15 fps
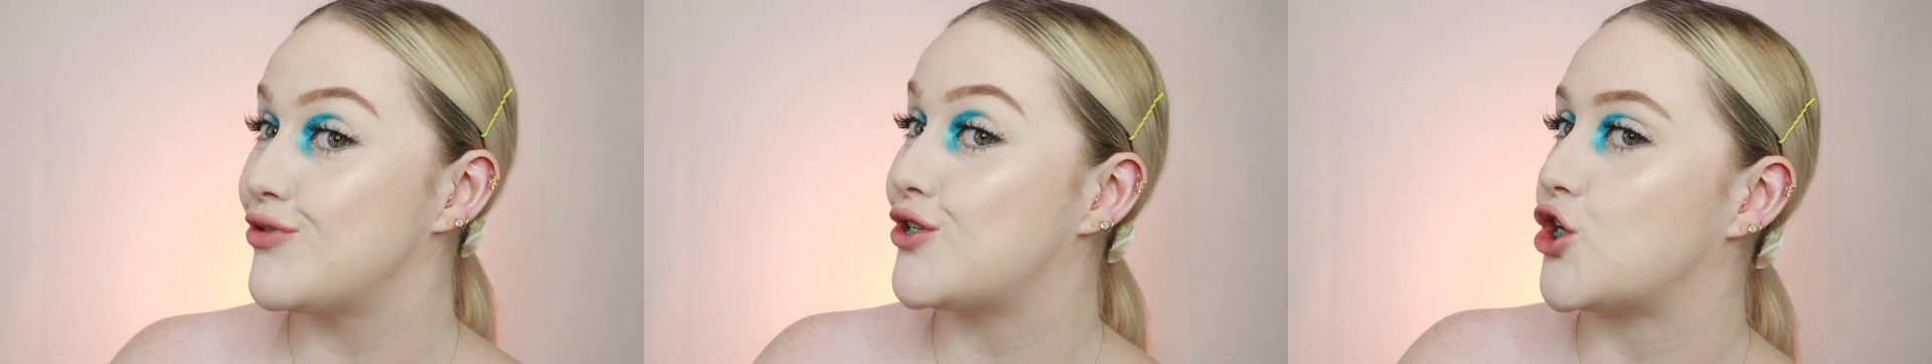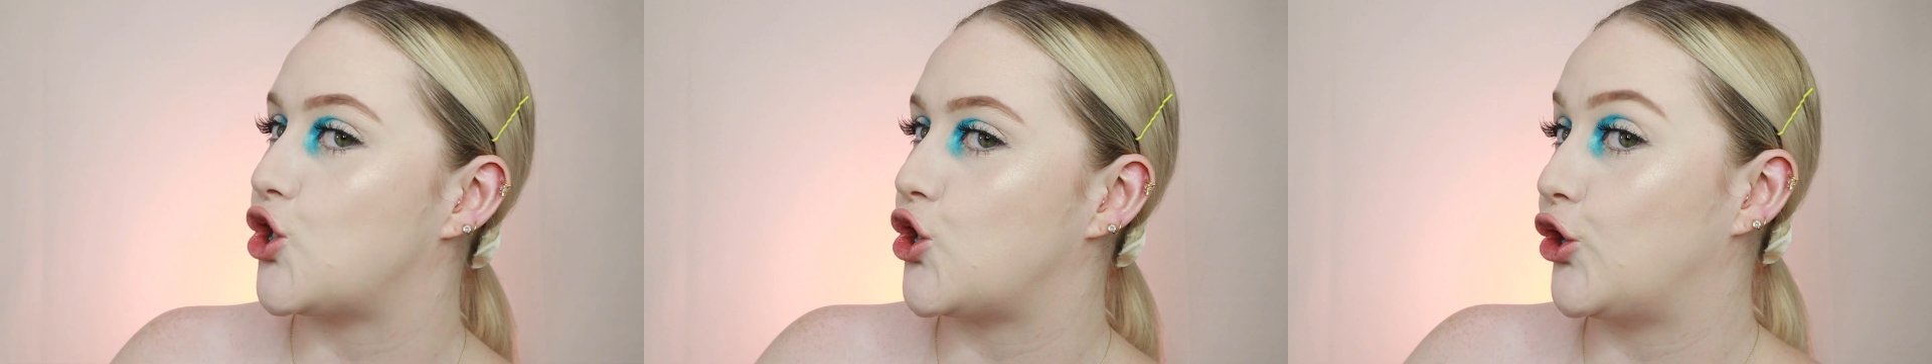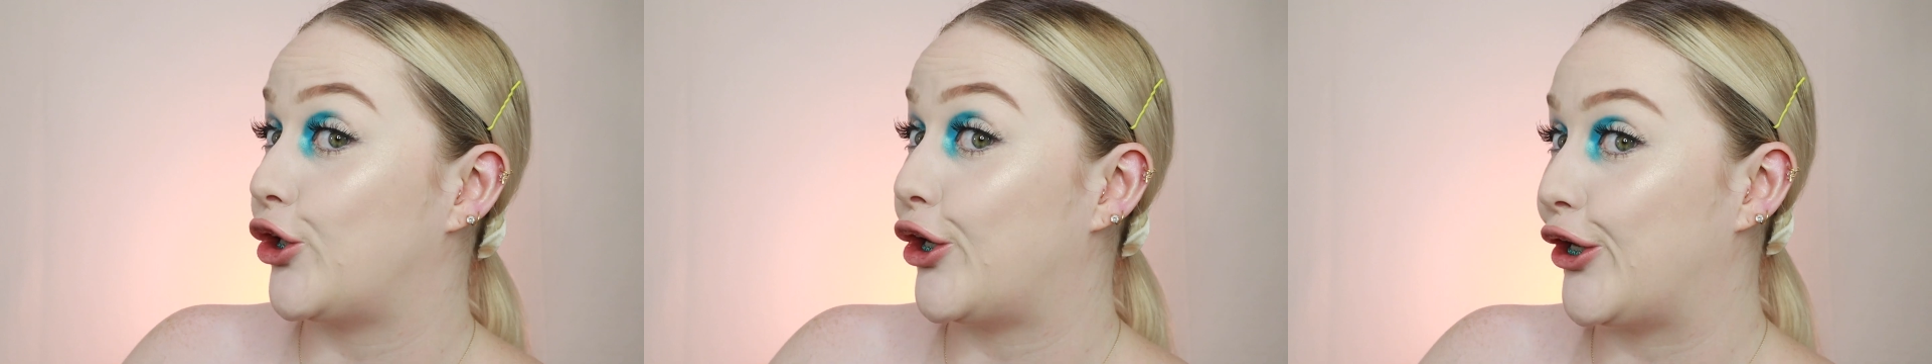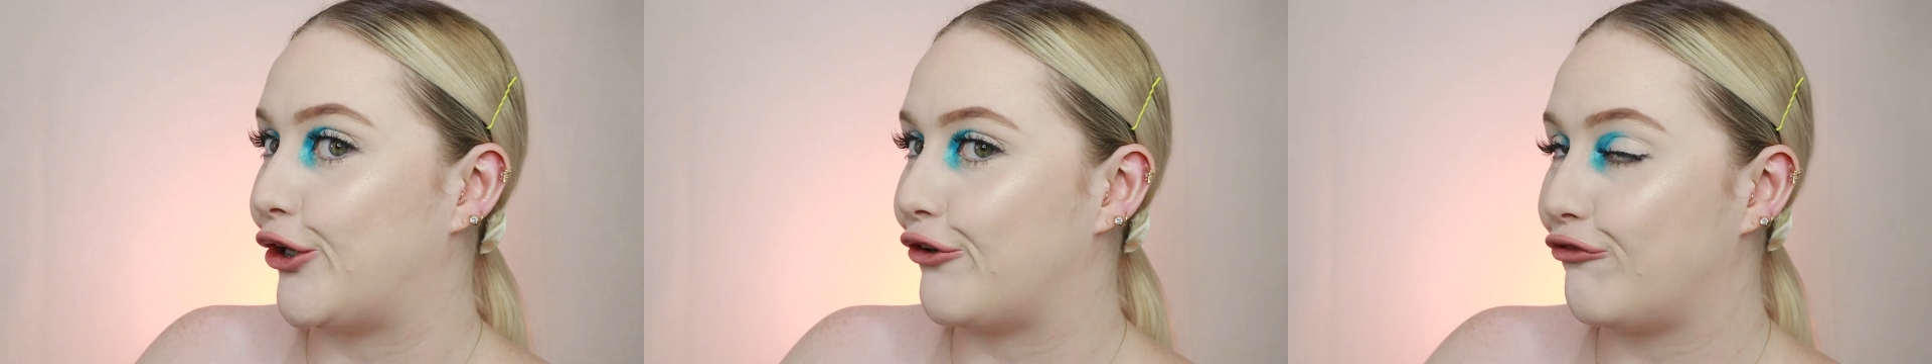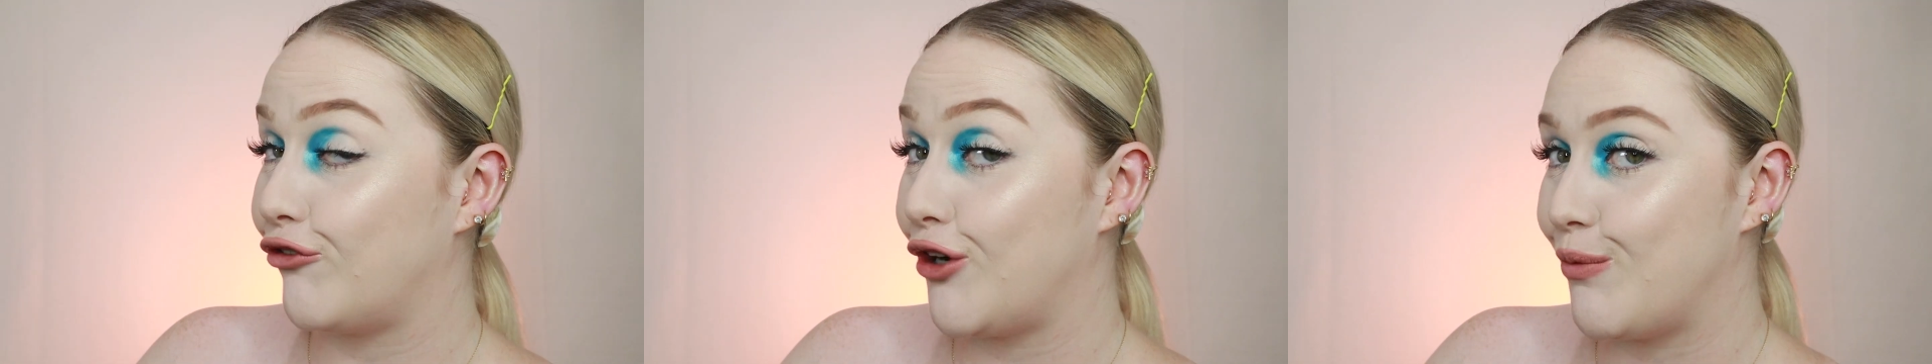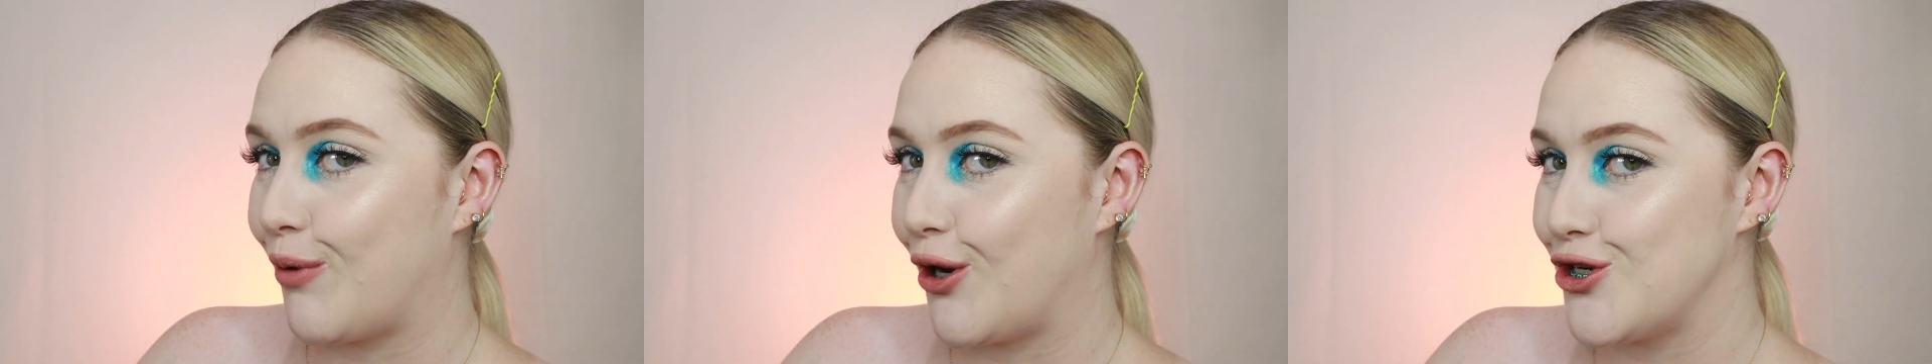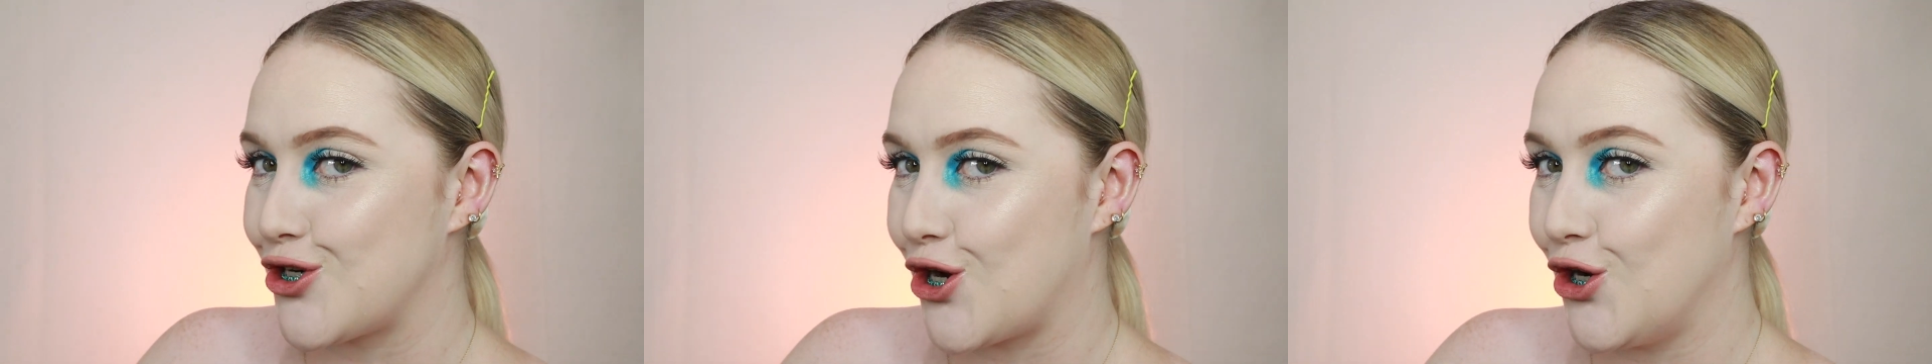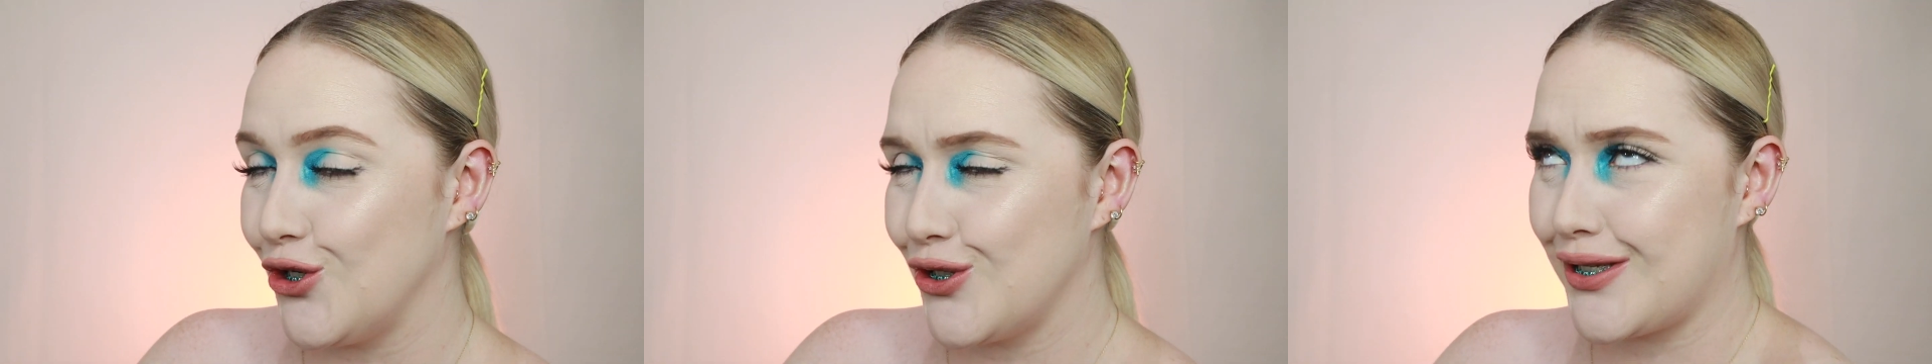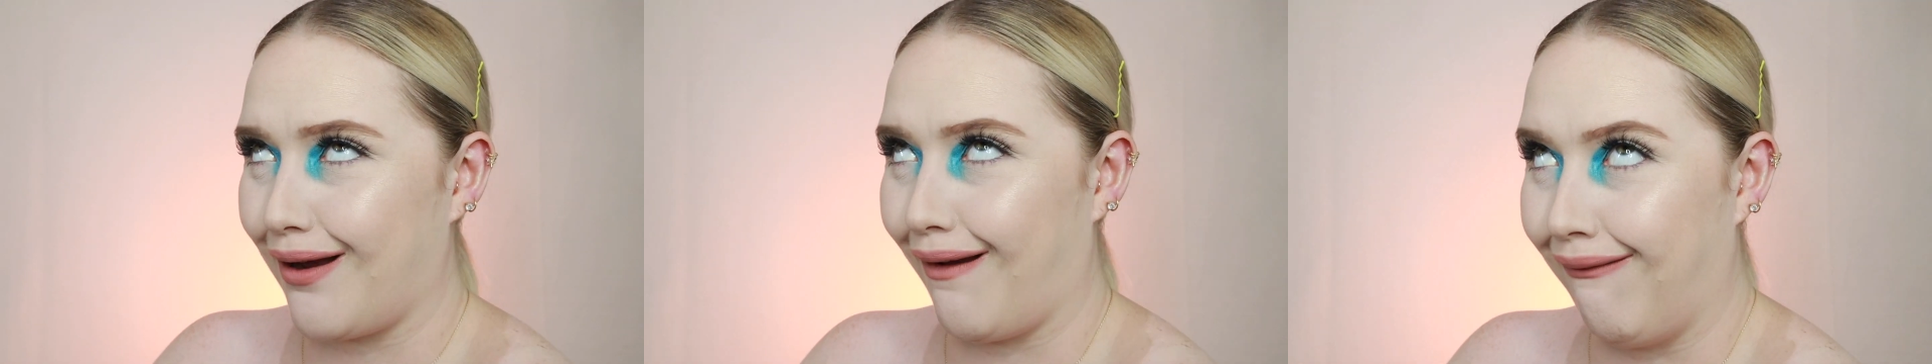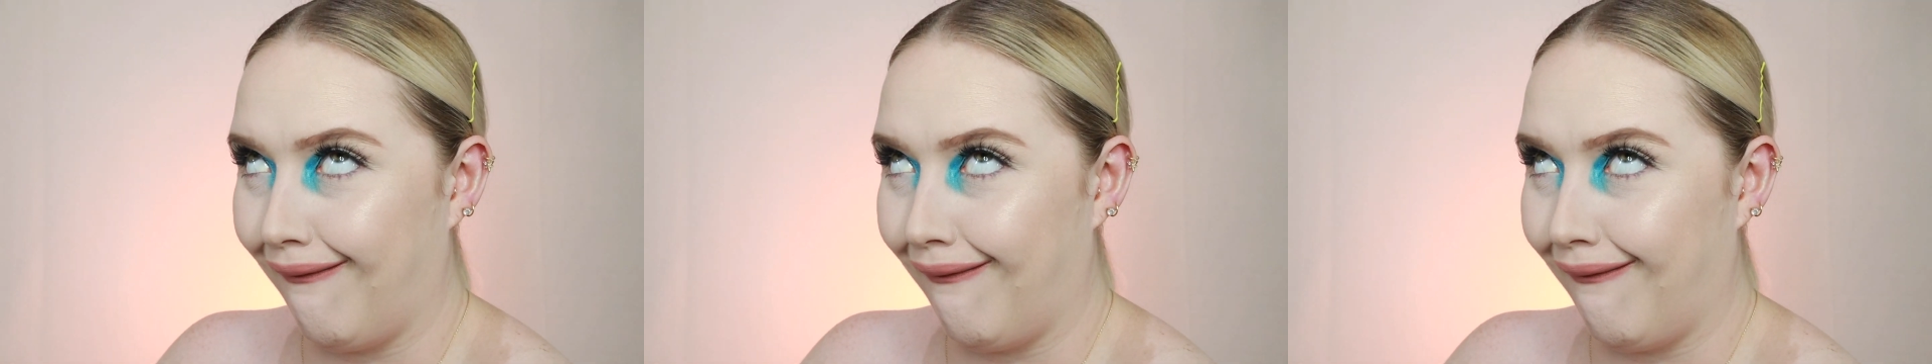so free Botox.